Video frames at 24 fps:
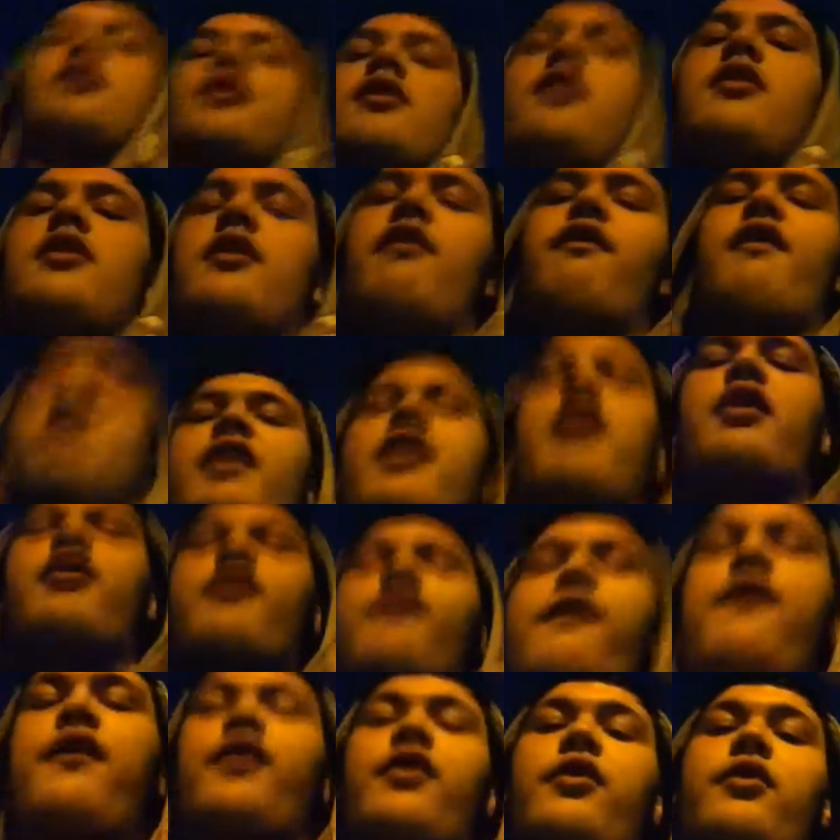you guys thank
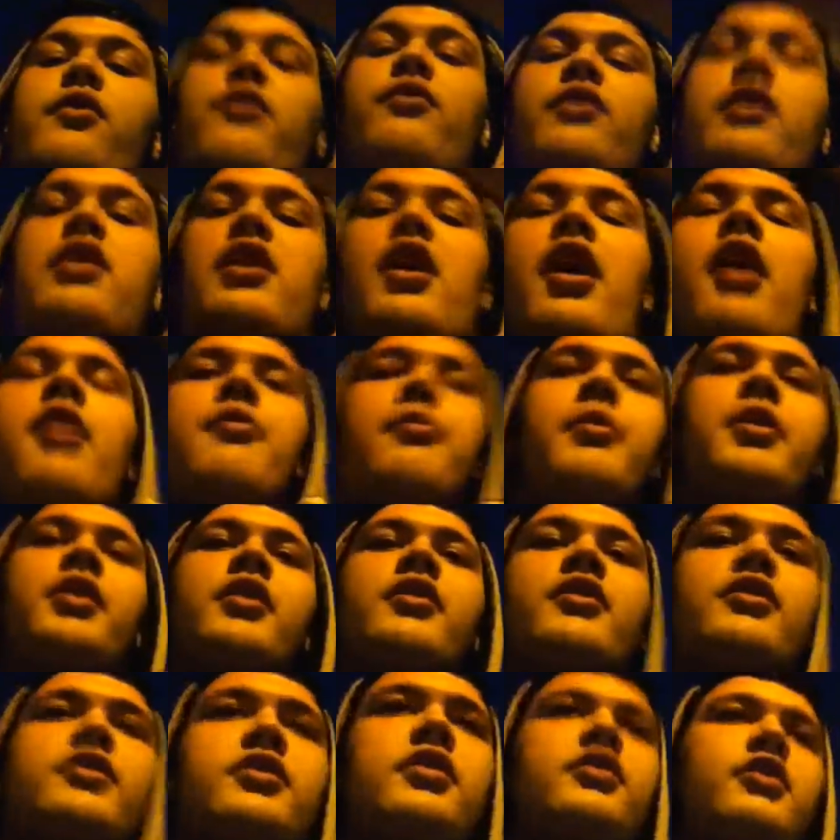you for all the
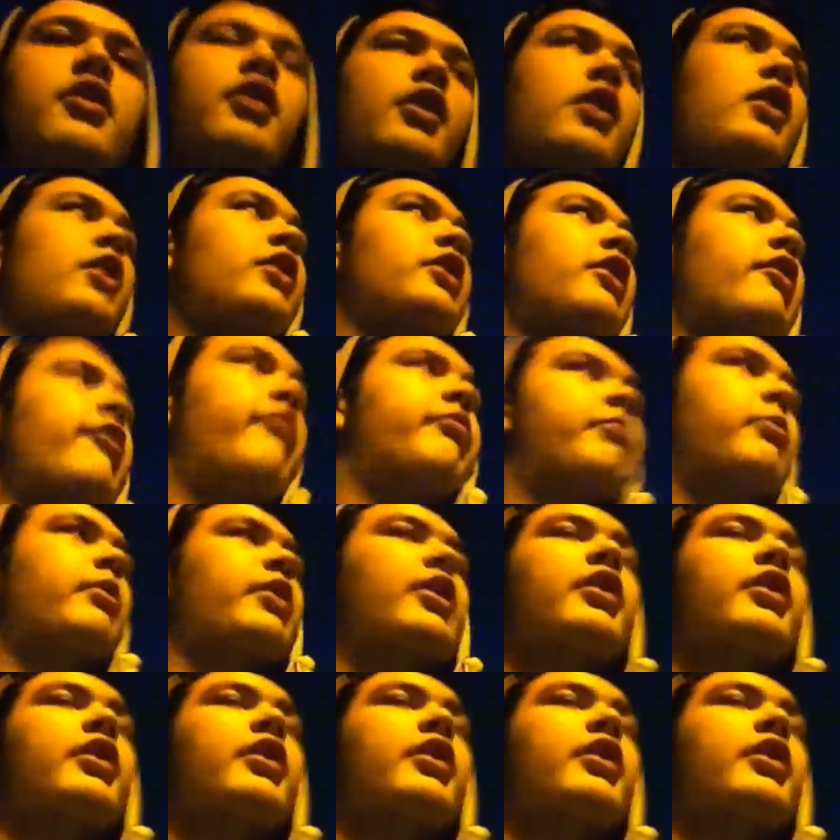comments, giving